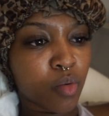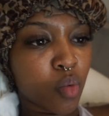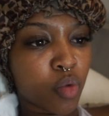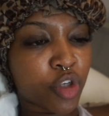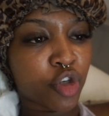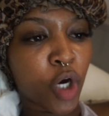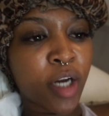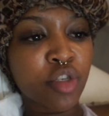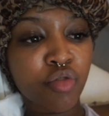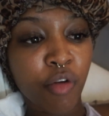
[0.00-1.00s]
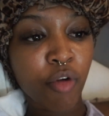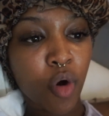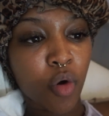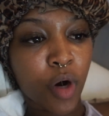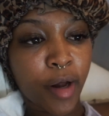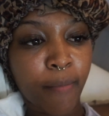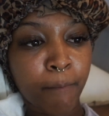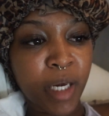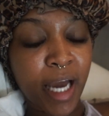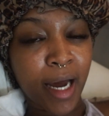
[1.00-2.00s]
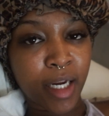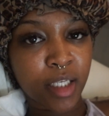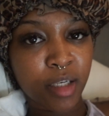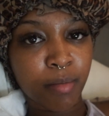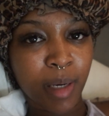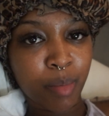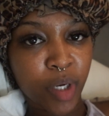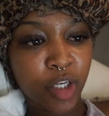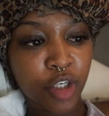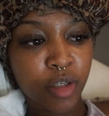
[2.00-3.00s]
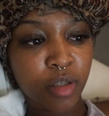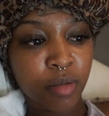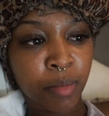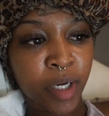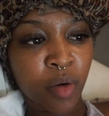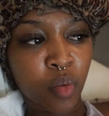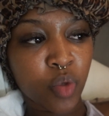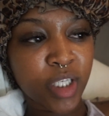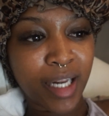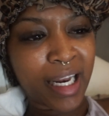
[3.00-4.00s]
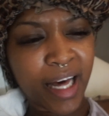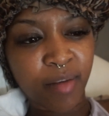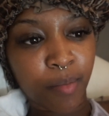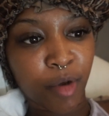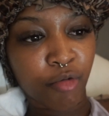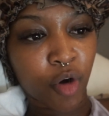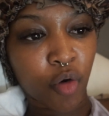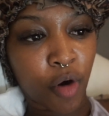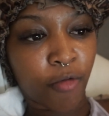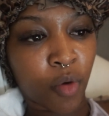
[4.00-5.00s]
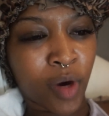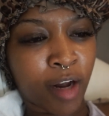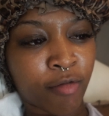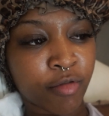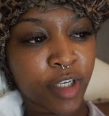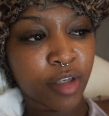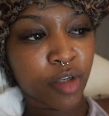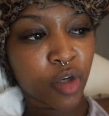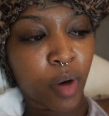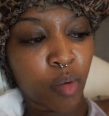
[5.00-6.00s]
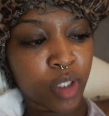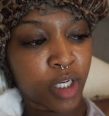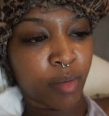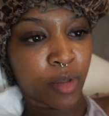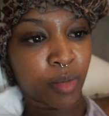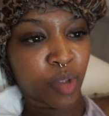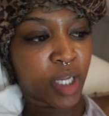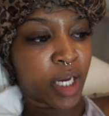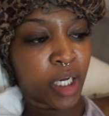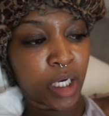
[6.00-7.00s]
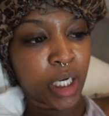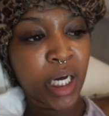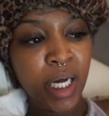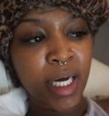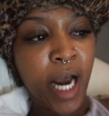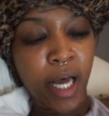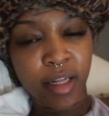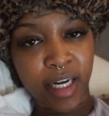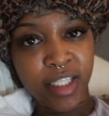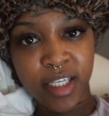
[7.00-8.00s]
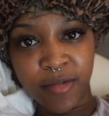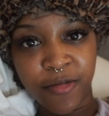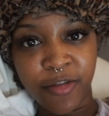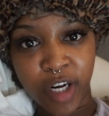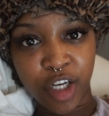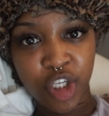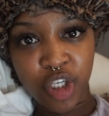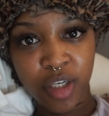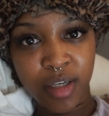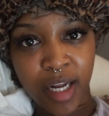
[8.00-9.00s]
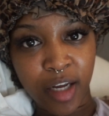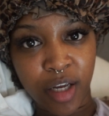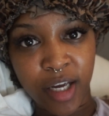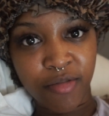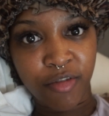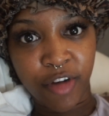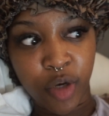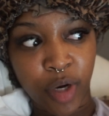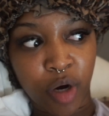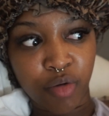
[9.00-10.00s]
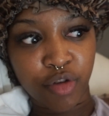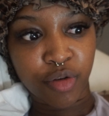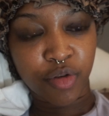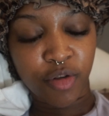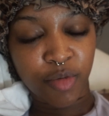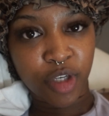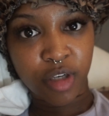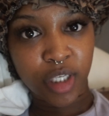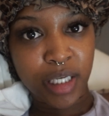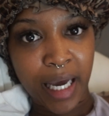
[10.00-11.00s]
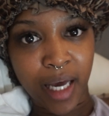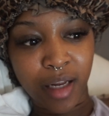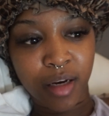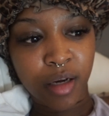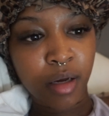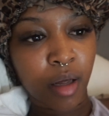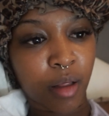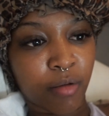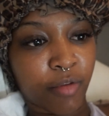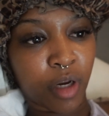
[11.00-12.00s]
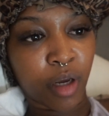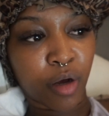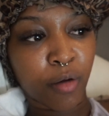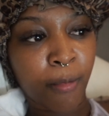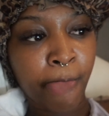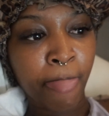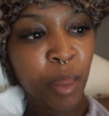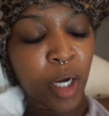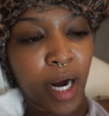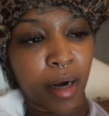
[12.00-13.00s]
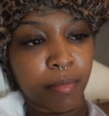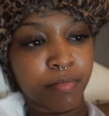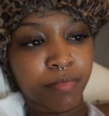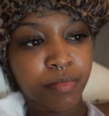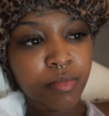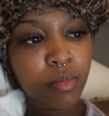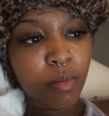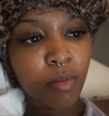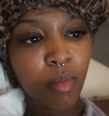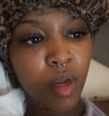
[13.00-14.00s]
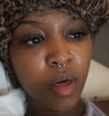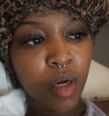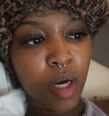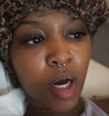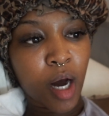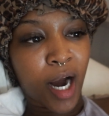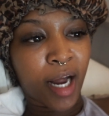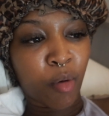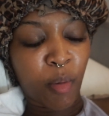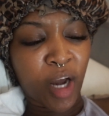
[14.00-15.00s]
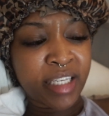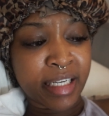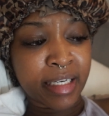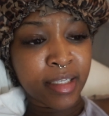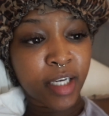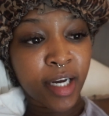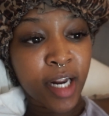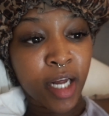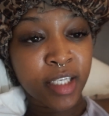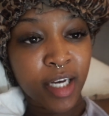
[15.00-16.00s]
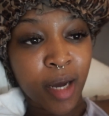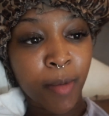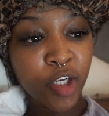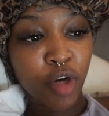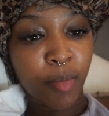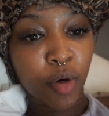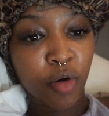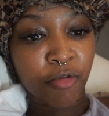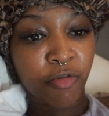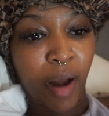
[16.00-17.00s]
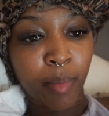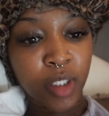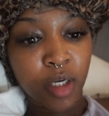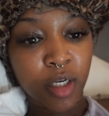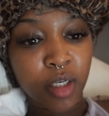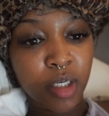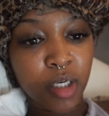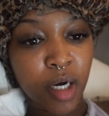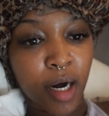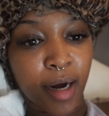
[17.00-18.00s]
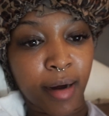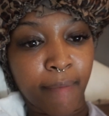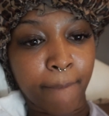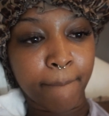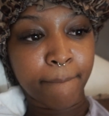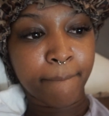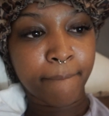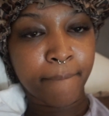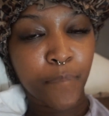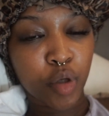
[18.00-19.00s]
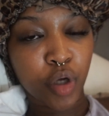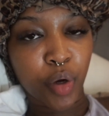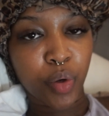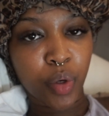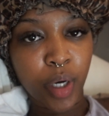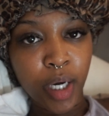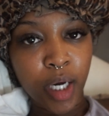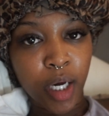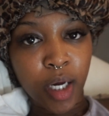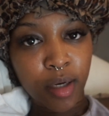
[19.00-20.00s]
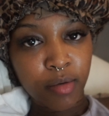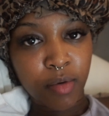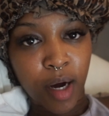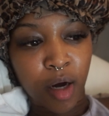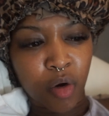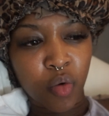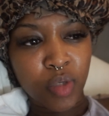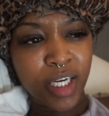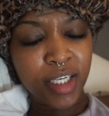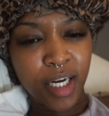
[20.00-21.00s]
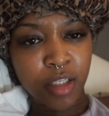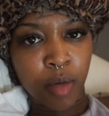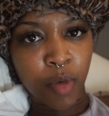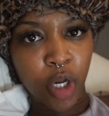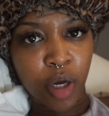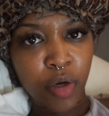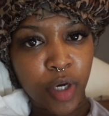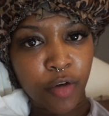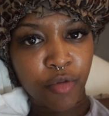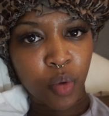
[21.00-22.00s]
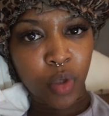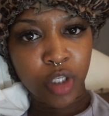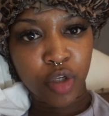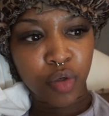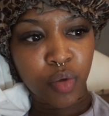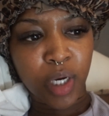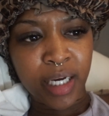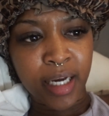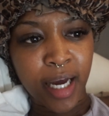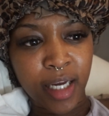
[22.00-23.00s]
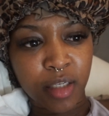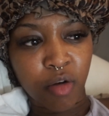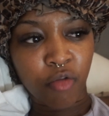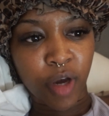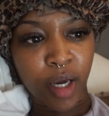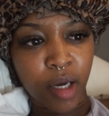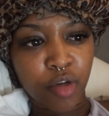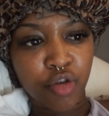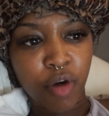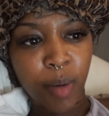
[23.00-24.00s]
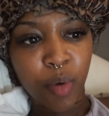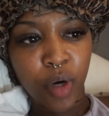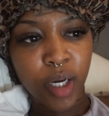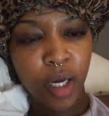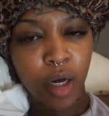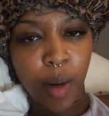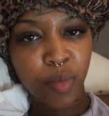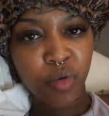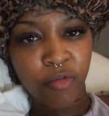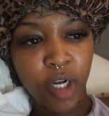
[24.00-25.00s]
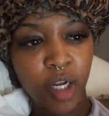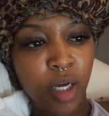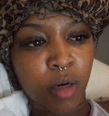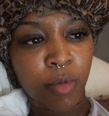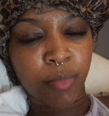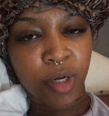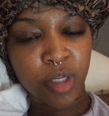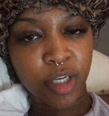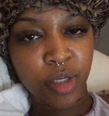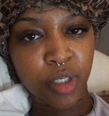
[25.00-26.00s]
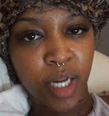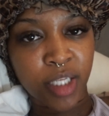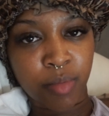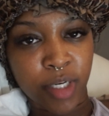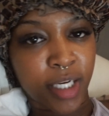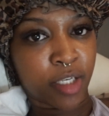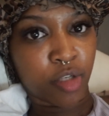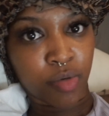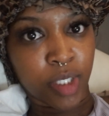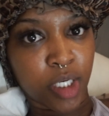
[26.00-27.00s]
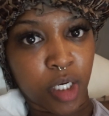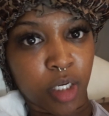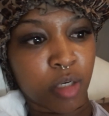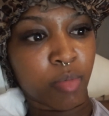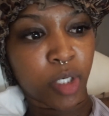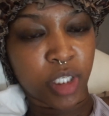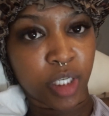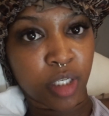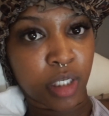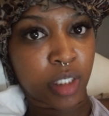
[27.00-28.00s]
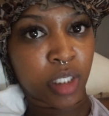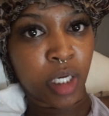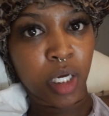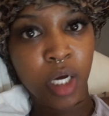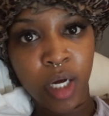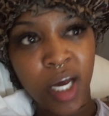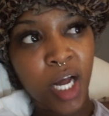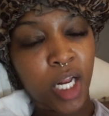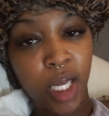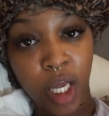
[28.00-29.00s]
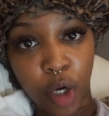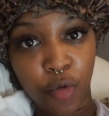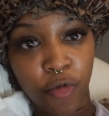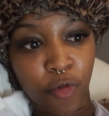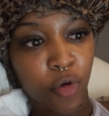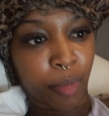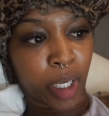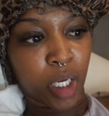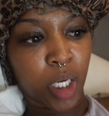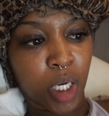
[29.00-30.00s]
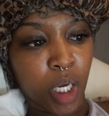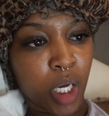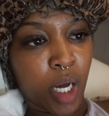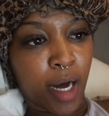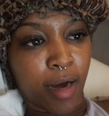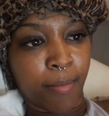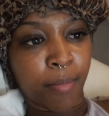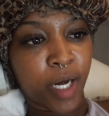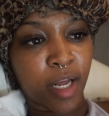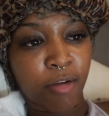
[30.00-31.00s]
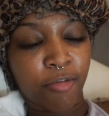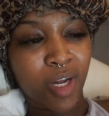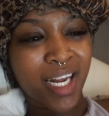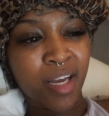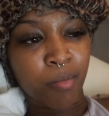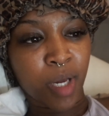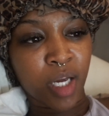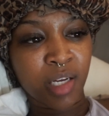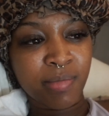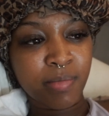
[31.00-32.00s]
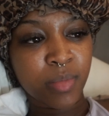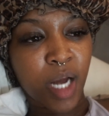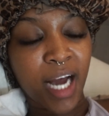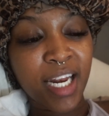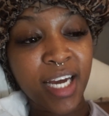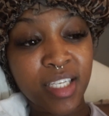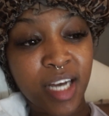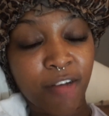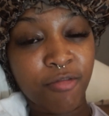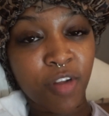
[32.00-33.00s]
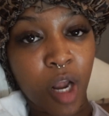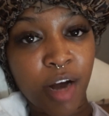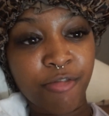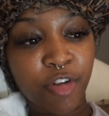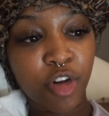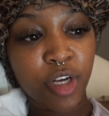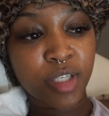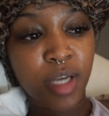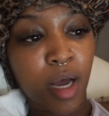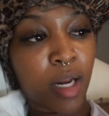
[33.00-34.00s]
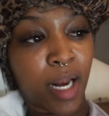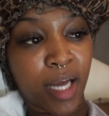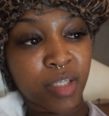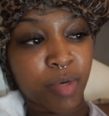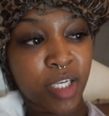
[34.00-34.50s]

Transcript: was trying to screen record me editing my pictures, but it wasn't letting me record for whatever reason, so I wasn't able to put that in. And then I didn't finish, like, give the video an outro, so I'm just here to end the video. I didn't say that I did get my tripod off of Amazon, so I'll link that down below if you want to get yourself a tripod. It comes with a clicker, but because I use lens body, I don't need a clicker because it does the clicking for me. But if you're like me, I like to have live photos. A lens body